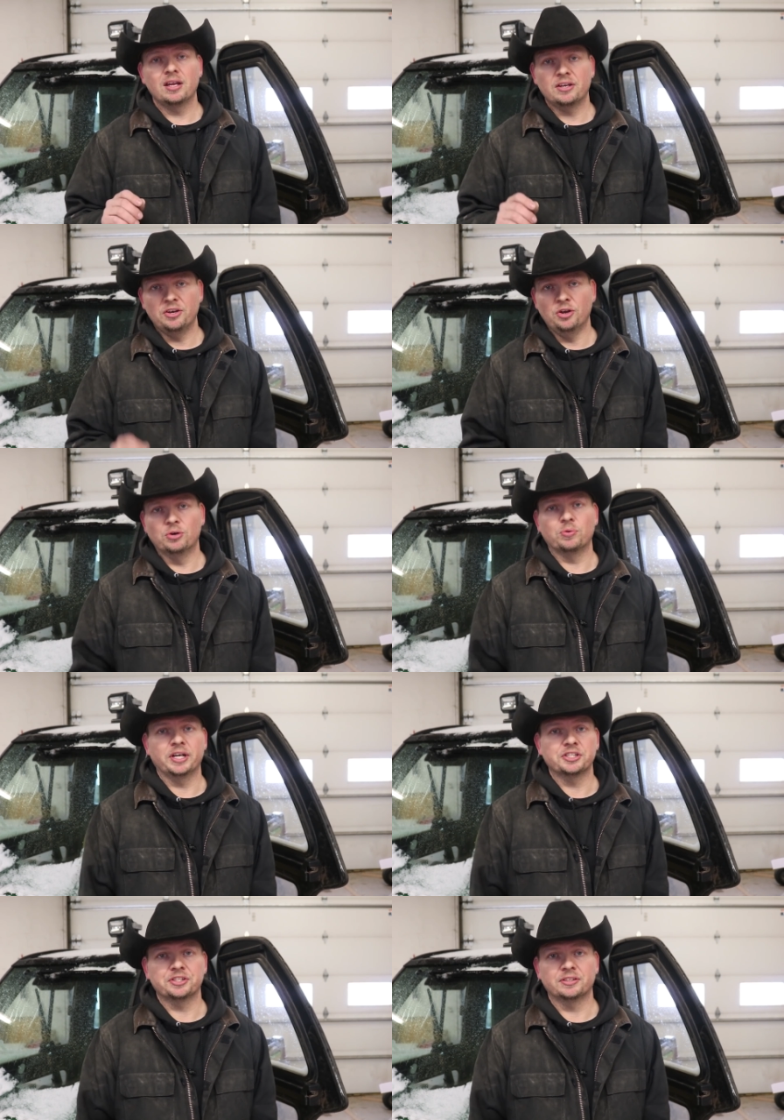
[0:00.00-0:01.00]
No
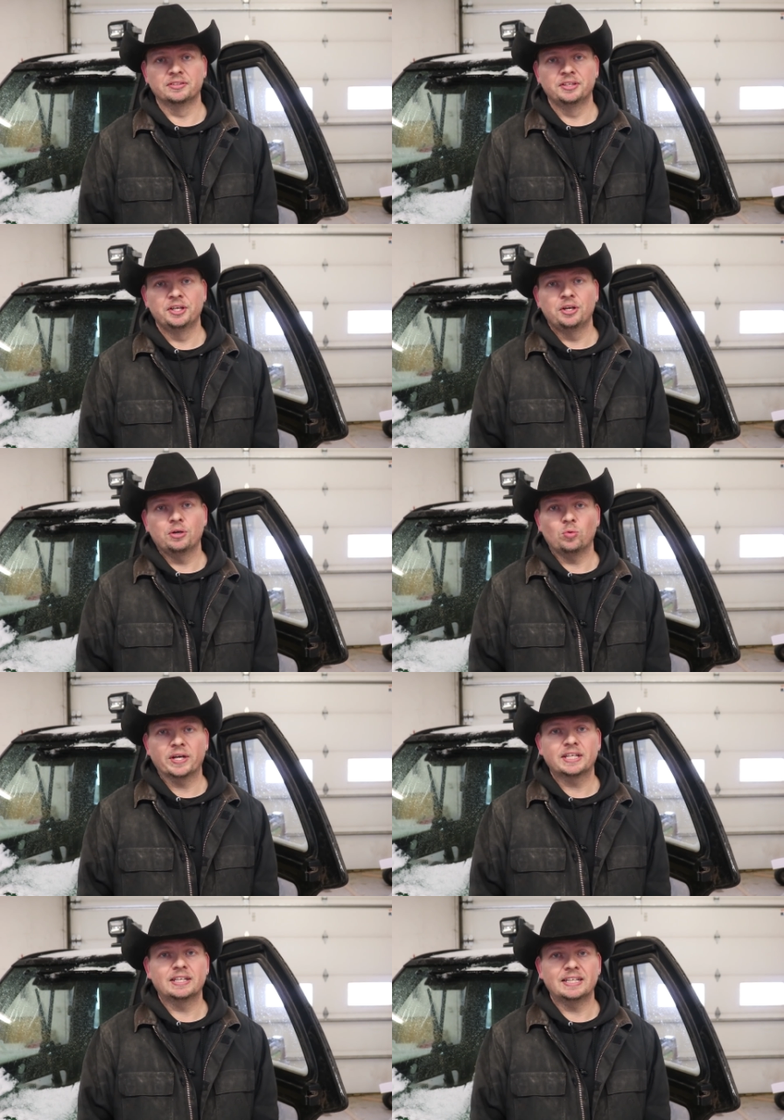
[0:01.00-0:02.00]
rancher
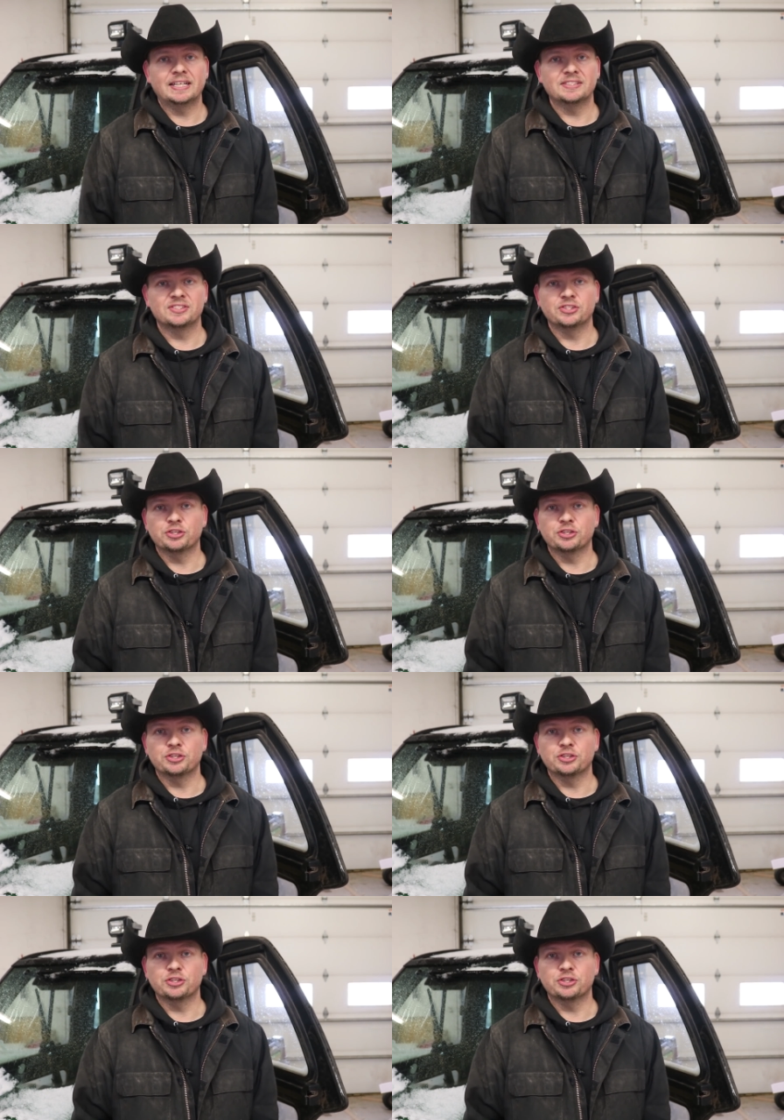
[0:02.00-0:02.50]
recognizes